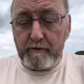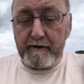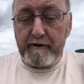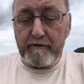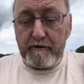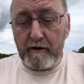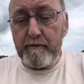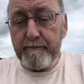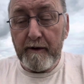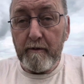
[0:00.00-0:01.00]
it years ago,
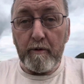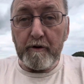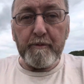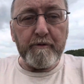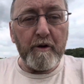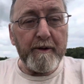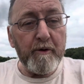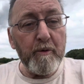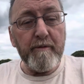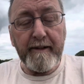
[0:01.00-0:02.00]
well, I suppose nobody
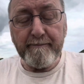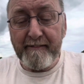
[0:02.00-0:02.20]
thought of it.